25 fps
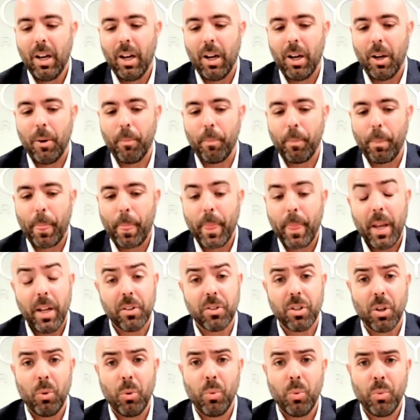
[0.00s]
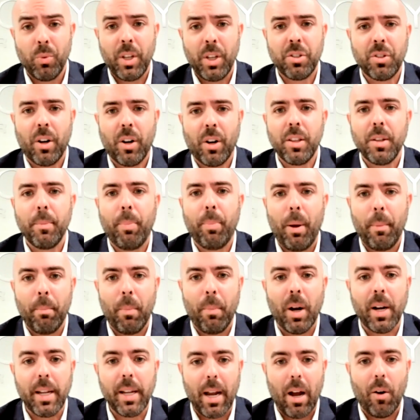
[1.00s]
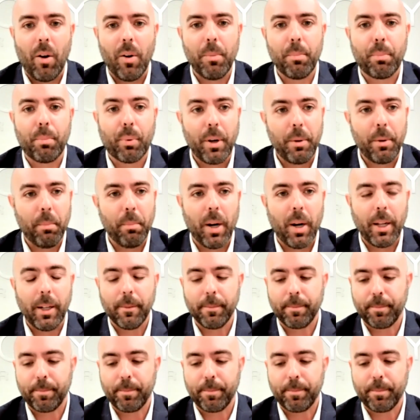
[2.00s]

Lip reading: And so they started to pump money out and print money.